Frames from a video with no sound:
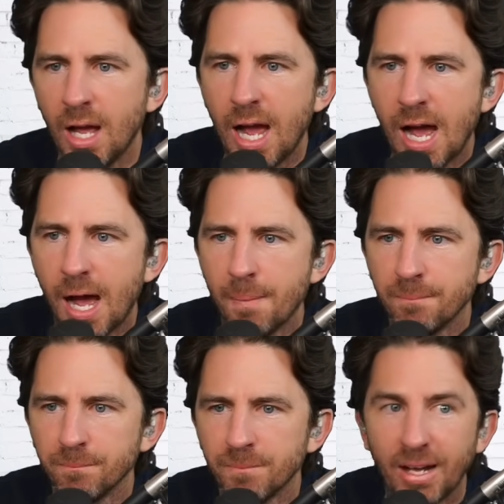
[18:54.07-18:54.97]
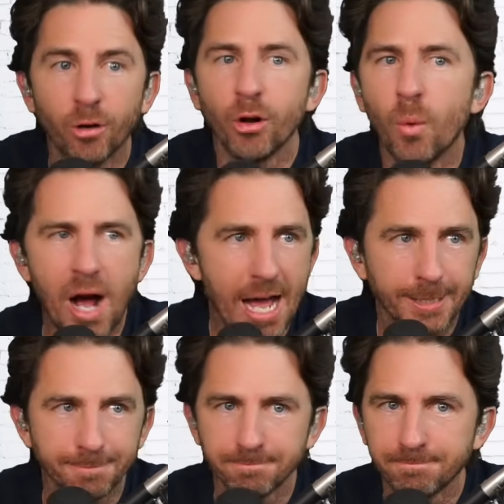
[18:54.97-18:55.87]
Um, I don't know
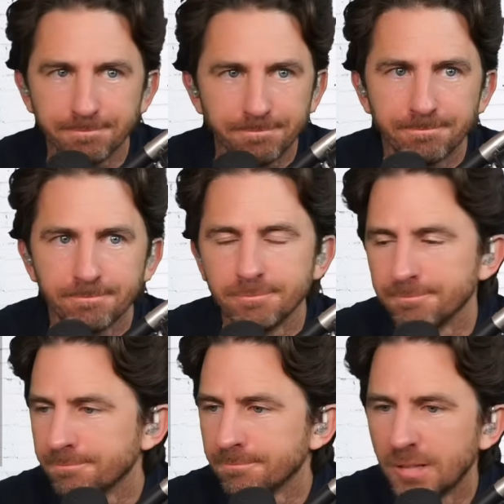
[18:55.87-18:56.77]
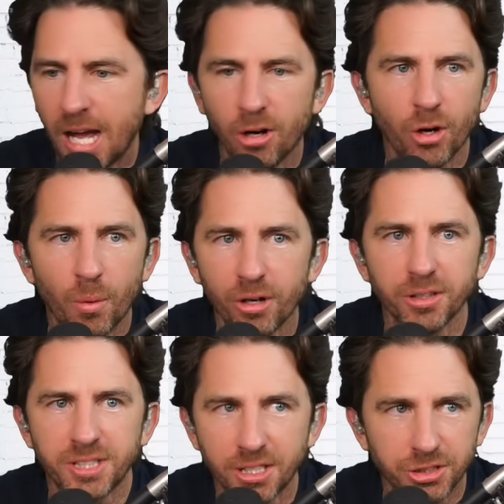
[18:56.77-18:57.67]
why. I don't know what
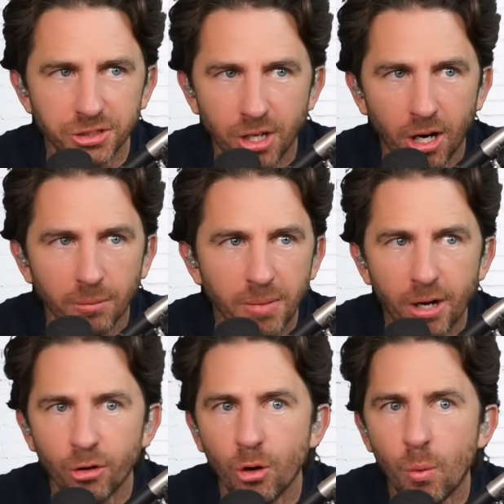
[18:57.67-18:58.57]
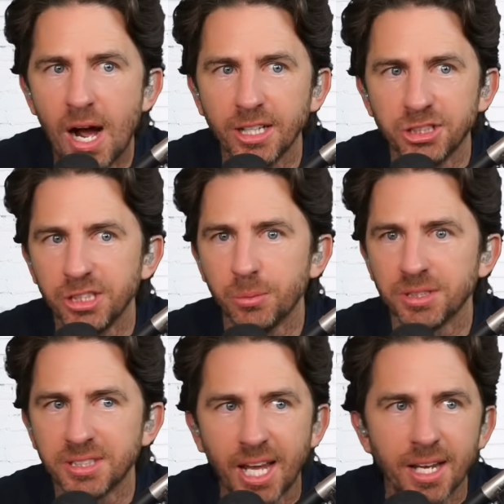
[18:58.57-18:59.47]
her intentions are. I don't know why she
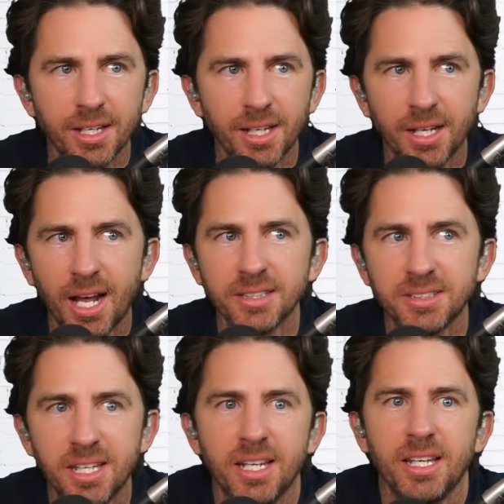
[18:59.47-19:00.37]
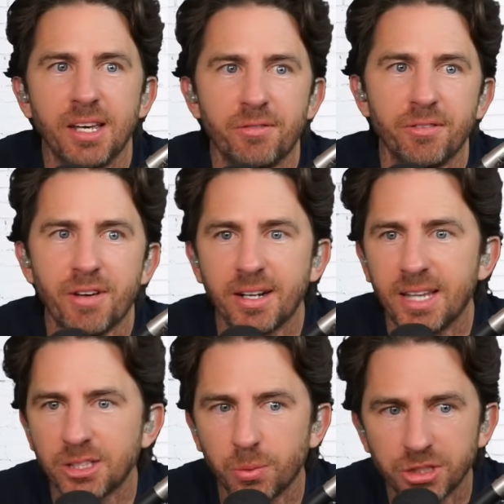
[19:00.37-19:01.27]
was standing and not sitting, if in
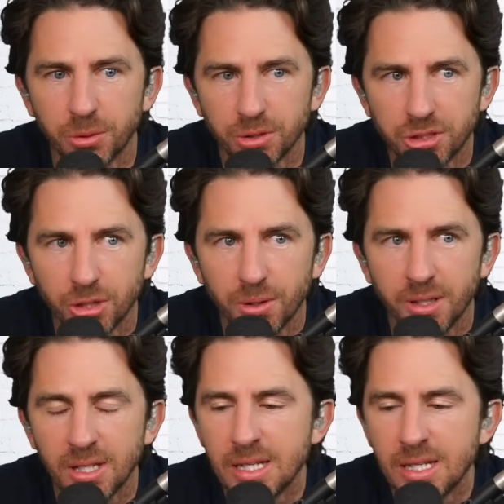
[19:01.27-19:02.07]
fact that's what she was doing.